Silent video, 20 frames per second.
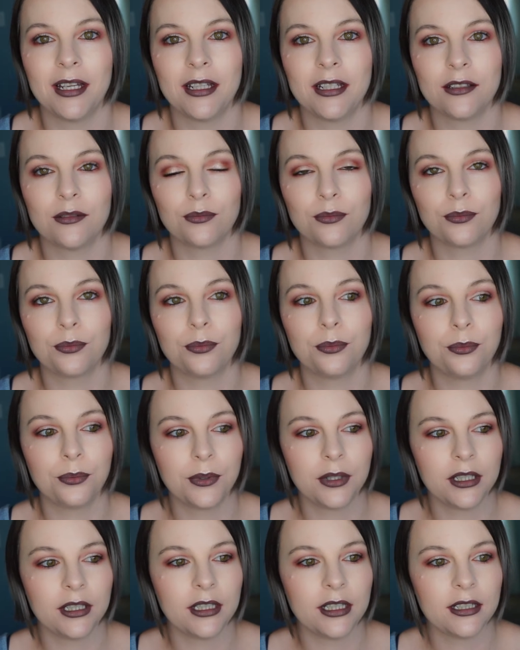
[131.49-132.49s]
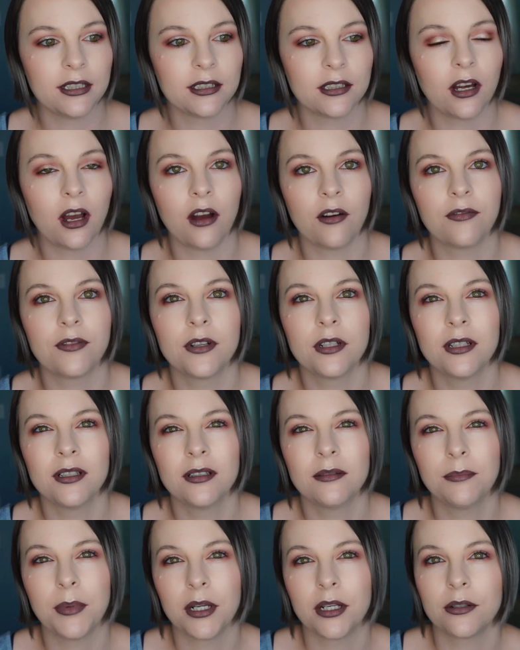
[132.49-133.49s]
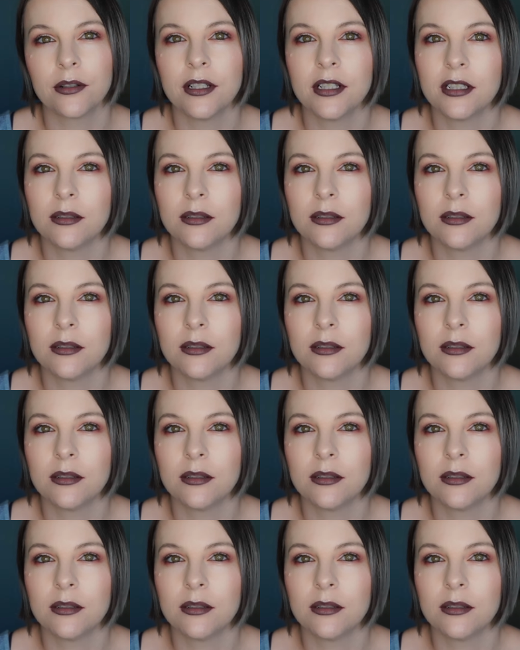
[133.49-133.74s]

It's really soft, buttery